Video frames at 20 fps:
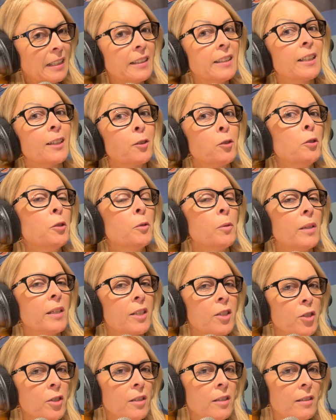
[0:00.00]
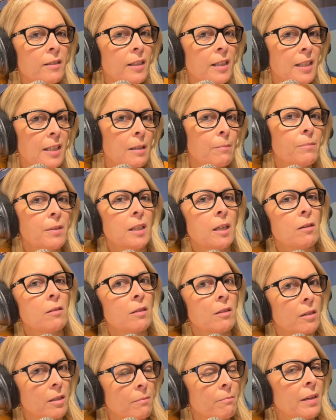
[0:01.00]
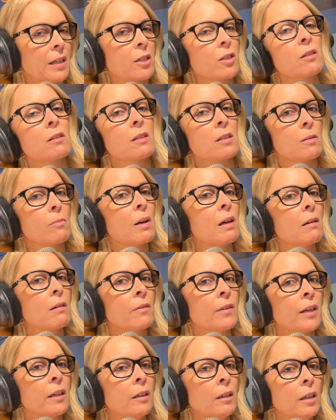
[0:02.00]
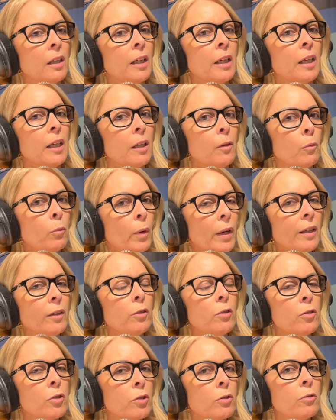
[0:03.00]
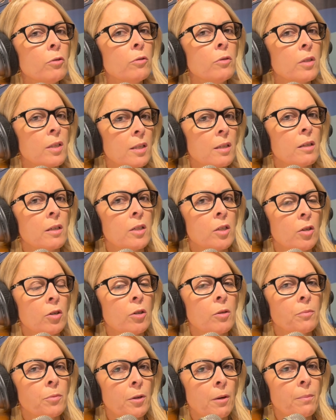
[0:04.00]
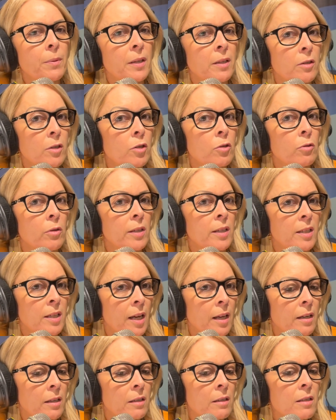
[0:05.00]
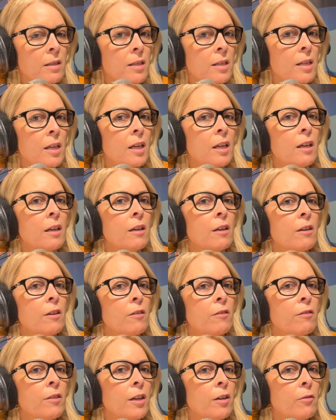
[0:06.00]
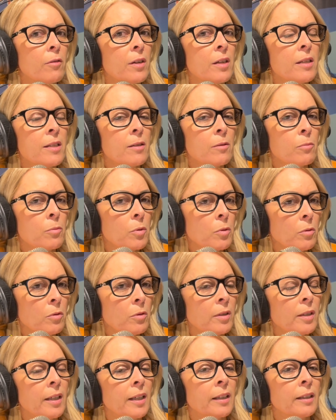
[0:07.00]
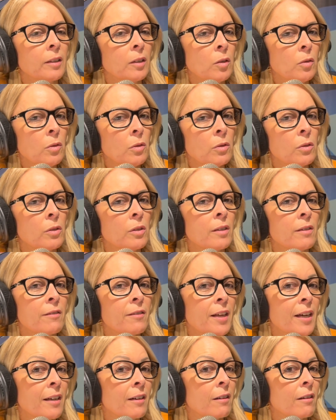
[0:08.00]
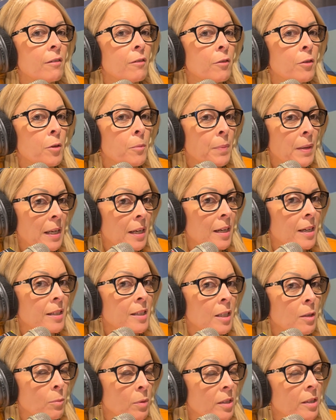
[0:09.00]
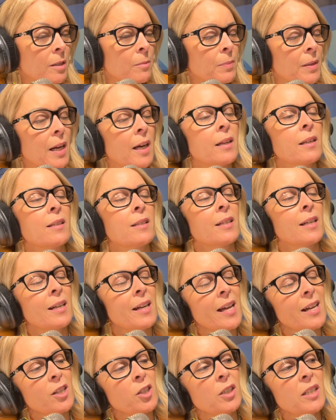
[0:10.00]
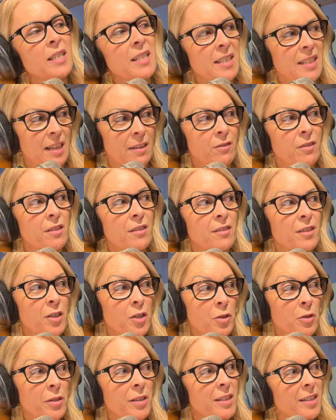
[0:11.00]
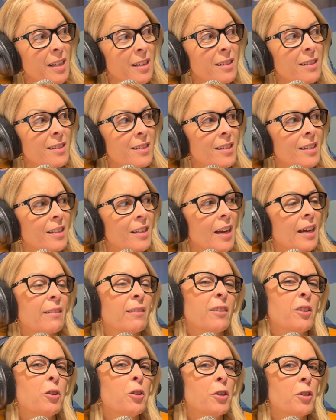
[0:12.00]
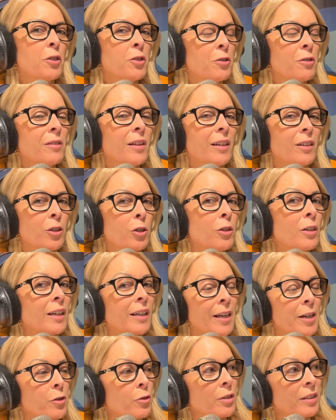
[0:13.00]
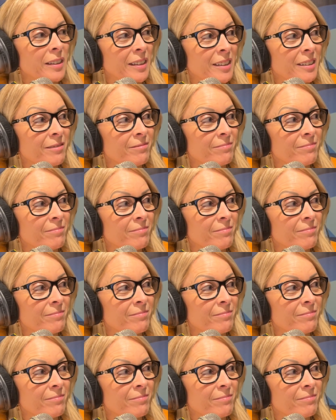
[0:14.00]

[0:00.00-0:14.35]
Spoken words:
Yeah, good question, and that's something I was going to mention as well, that when you do decide to own property as joint tenants, there is a rule at law that one of the parties can actually sever the joint tenancy, and you can do that unilaterally.